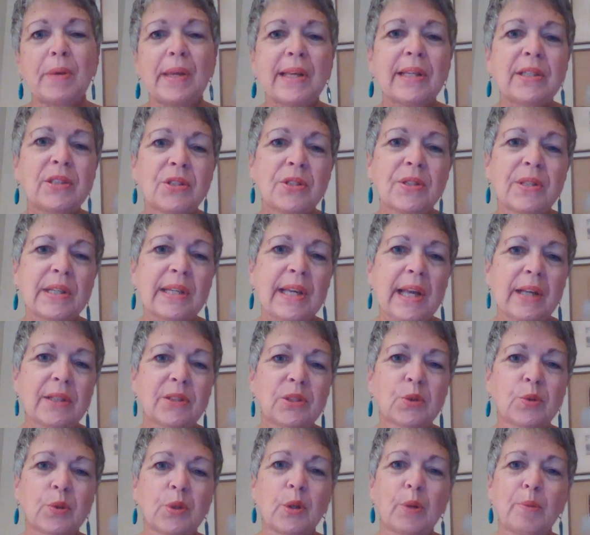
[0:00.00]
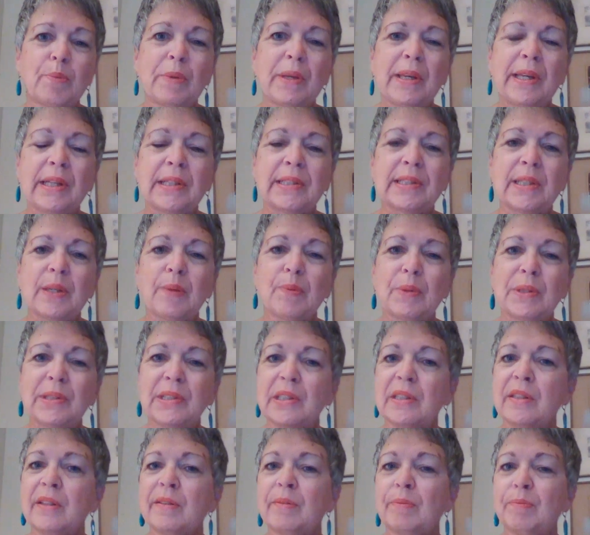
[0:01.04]
into the guest room because it
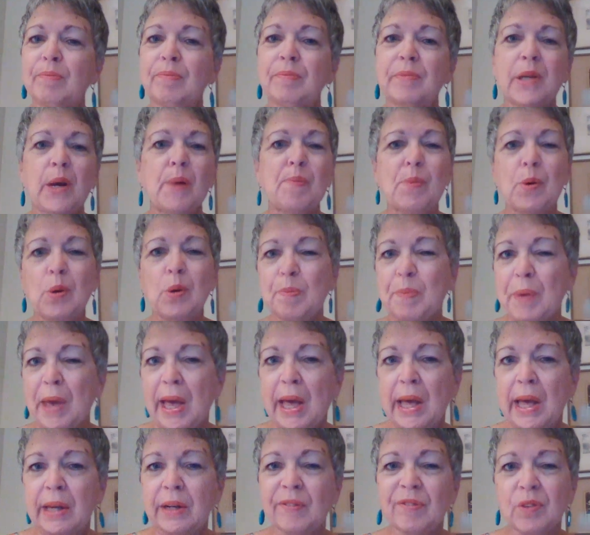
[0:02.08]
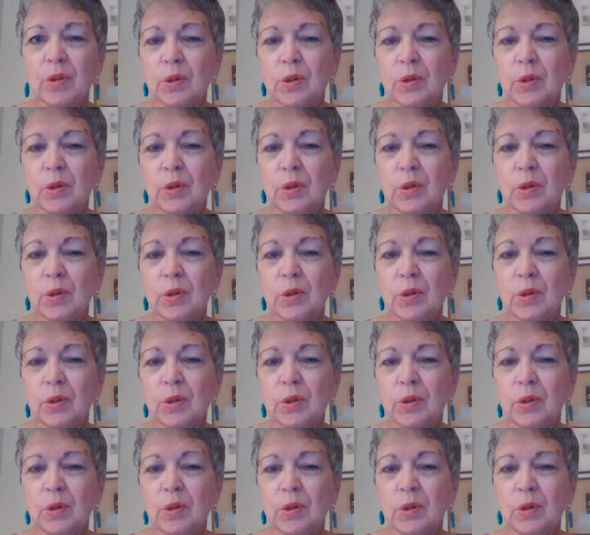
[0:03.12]
was a double bed,